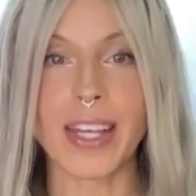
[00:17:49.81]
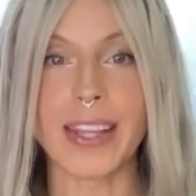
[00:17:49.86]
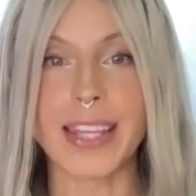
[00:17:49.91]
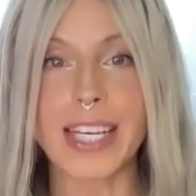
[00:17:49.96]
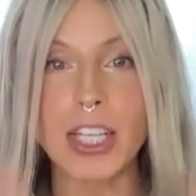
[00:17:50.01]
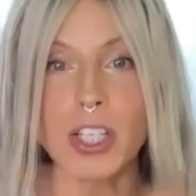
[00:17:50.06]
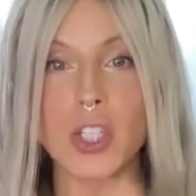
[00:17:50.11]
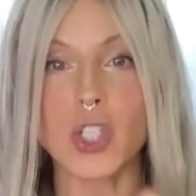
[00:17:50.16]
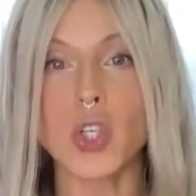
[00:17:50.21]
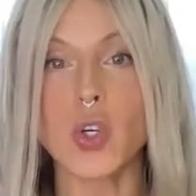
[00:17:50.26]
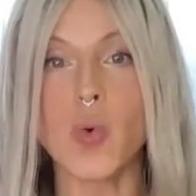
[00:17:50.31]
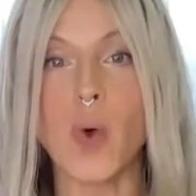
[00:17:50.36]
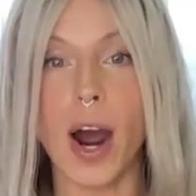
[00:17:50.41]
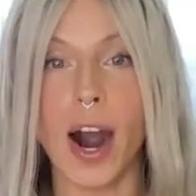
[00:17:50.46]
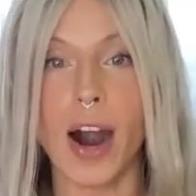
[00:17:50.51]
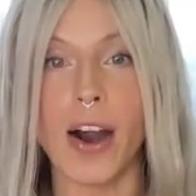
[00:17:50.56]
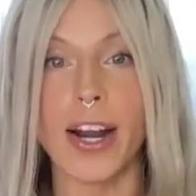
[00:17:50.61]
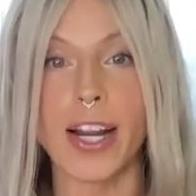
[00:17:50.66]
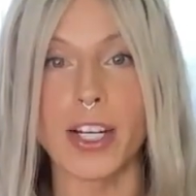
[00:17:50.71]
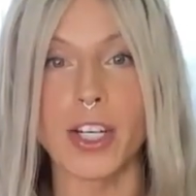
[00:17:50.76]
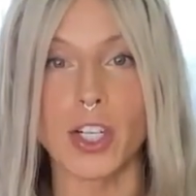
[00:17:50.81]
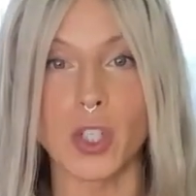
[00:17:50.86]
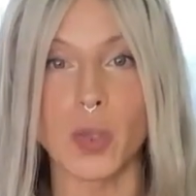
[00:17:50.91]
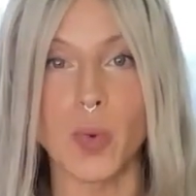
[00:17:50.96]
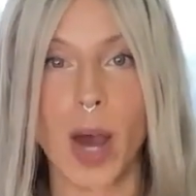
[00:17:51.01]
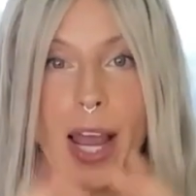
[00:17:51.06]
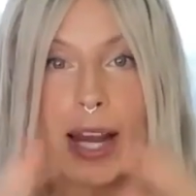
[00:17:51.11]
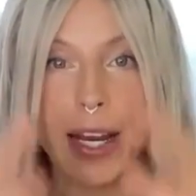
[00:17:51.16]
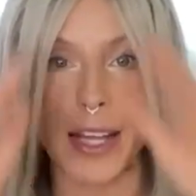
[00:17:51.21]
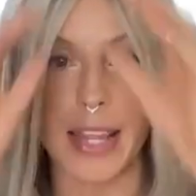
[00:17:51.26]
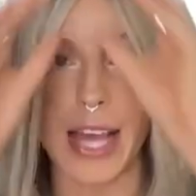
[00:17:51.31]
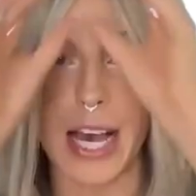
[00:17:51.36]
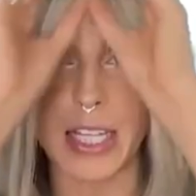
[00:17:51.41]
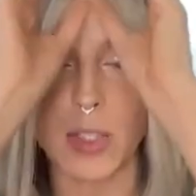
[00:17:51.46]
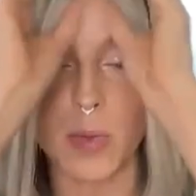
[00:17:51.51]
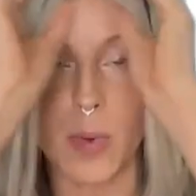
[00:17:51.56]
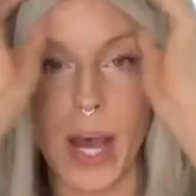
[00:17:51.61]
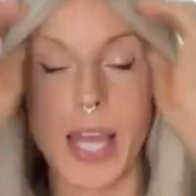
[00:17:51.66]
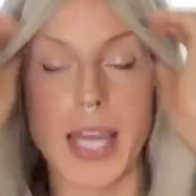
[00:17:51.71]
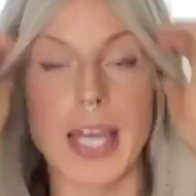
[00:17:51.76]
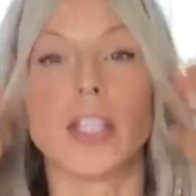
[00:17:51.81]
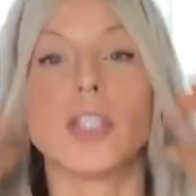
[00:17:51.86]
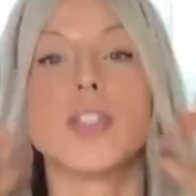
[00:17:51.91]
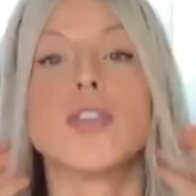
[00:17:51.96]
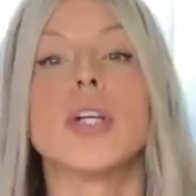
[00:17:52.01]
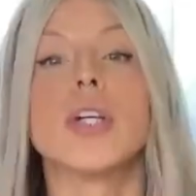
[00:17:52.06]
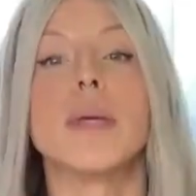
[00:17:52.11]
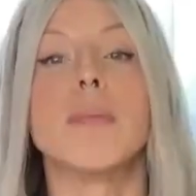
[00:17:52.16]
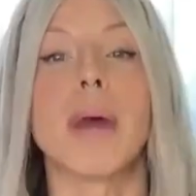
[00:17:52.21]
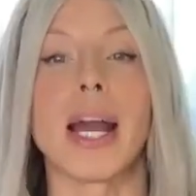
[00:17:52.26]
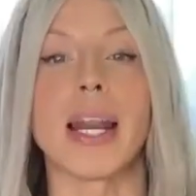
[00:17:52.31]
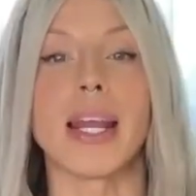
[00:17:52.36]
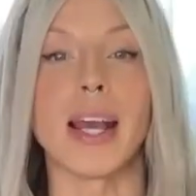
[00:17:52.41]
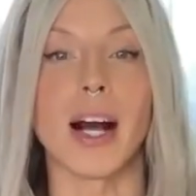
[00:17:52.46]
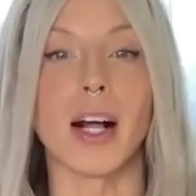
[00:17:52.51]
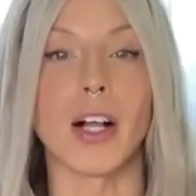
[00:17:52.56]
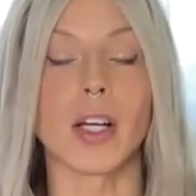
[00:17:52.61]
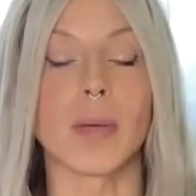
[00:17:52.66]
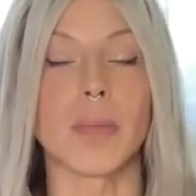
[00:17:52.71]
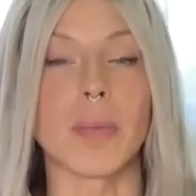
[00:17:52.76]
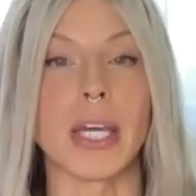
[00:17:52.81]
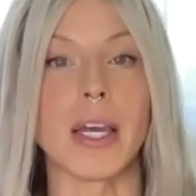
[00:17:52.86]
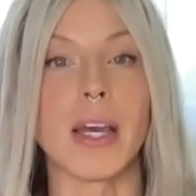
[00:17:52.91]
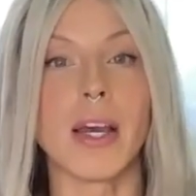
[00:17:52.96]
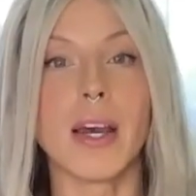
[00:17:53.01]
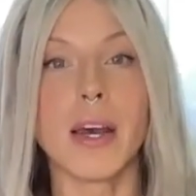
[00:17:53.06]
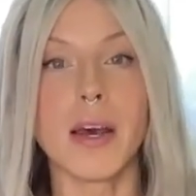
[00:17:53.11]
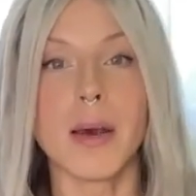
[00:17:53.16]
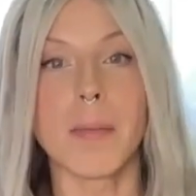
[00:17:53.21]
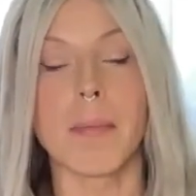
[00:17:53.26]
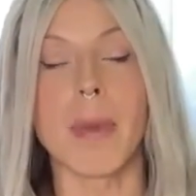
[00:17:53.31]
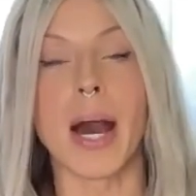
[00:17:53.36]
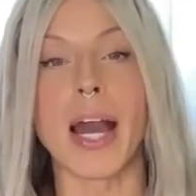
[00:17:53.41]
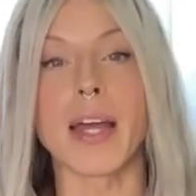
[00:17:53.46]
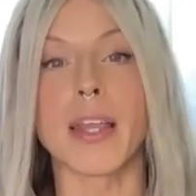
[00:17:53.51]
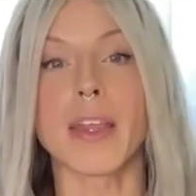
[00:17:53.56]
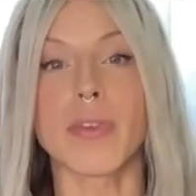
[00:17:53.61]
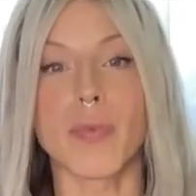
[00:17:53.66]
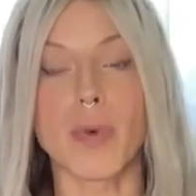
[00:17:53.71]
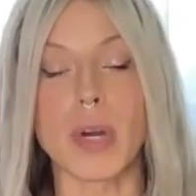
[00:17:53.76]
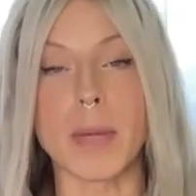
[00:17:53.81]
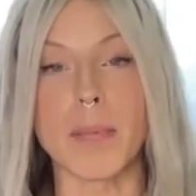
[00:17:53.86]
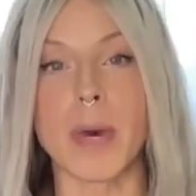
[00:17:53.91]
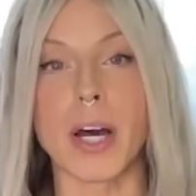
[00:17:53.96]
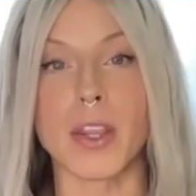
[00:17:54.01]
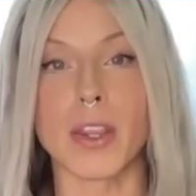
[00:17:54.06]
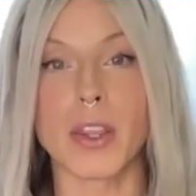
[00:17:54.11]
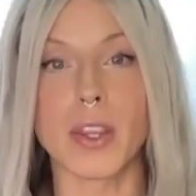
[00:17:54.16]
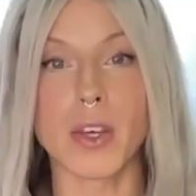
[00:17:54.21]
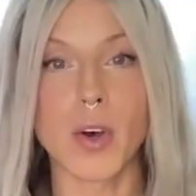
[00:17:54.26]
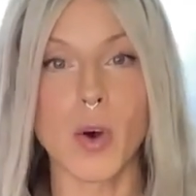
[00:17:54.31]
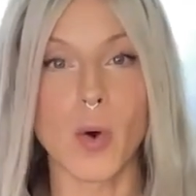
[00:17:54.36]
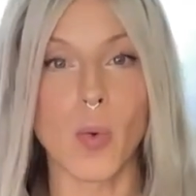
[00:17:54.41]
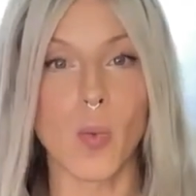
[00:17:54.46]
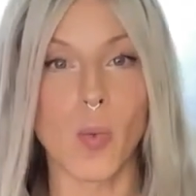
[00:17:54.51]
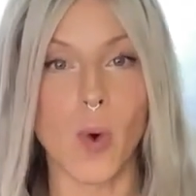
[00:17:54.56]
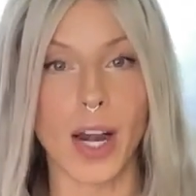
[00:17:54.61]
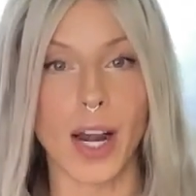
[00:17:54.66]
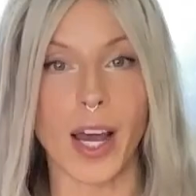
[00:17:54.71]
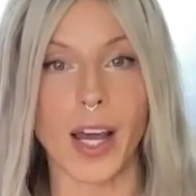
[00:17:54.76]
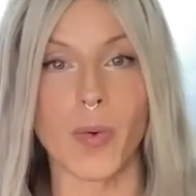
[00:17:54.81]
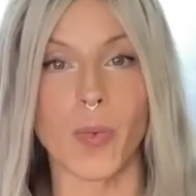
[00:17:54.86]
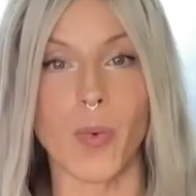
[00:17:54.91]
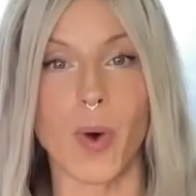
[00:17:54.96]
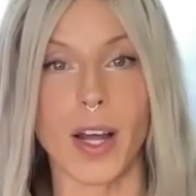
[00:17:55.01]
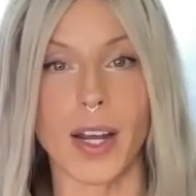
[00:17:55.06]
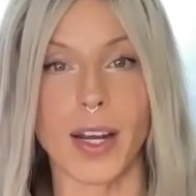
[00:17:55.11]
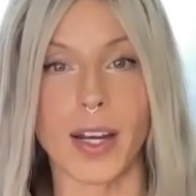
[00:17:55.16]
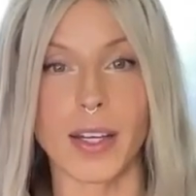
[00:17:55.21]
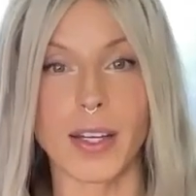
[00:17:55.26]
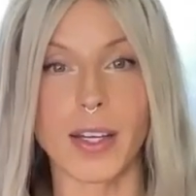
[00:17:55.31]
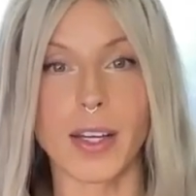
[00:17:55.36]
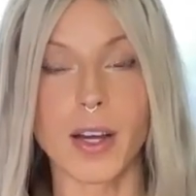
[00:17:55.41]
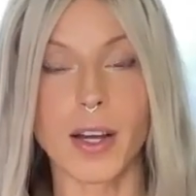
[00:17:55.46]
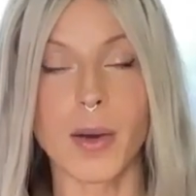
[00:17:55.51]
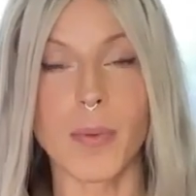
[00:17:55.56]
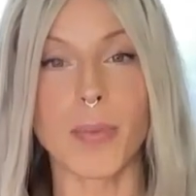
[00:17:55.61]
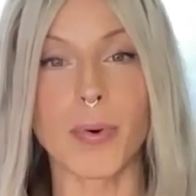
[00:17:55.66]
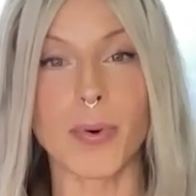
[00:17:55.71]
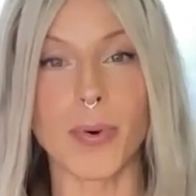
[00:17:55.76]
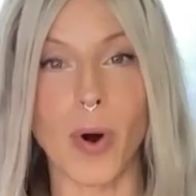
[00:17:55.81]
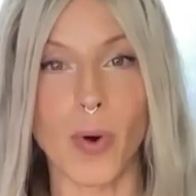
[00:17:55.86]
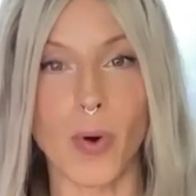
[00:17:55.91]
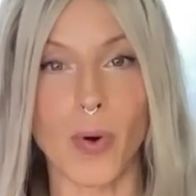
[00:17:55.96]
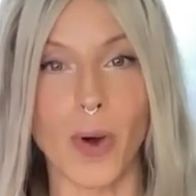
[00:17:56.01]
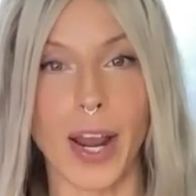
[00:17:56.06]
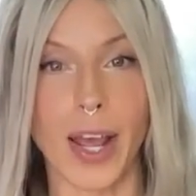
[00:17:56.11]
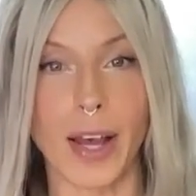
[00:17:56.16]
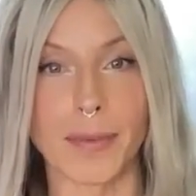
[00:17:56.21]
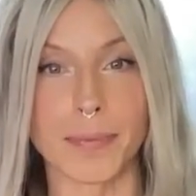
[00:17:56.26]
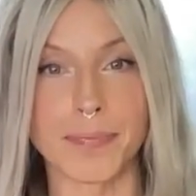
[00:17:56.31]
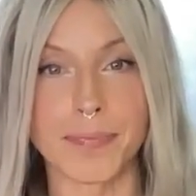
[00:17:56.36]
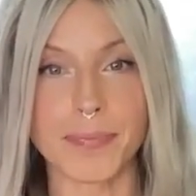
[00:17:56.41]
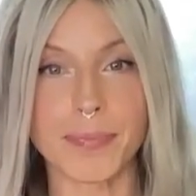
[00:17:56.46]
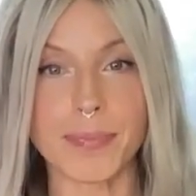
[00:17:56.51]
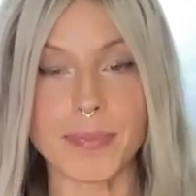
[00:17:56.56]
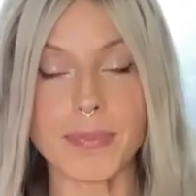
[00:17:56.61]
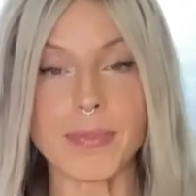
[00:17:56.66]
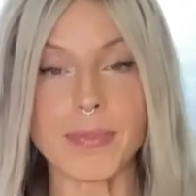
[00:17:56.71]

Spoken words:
These two are intertwined. And that's why in Dream Body Alchemy, my 3-month one-on-one program,